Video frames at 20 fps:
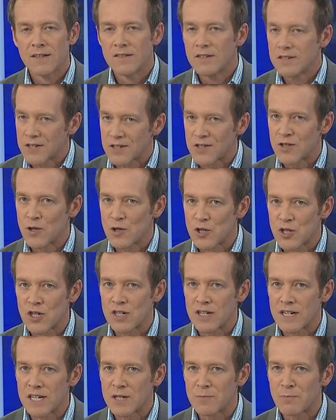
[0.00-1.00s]
This
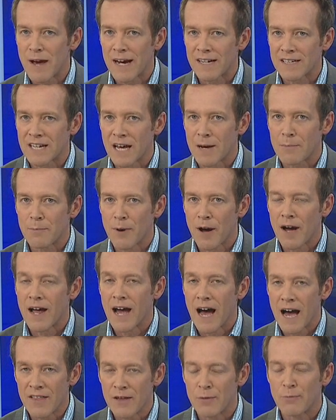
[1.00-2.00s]
assertion is backed up by
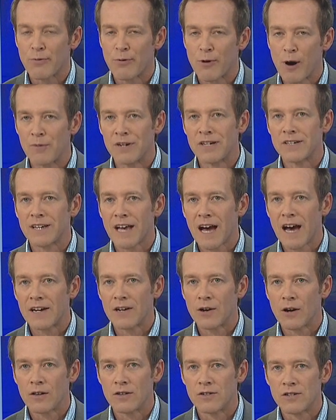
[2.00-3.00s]
other prominent
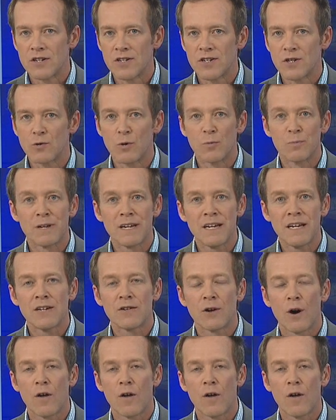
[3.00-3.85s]
cardiologists who appeared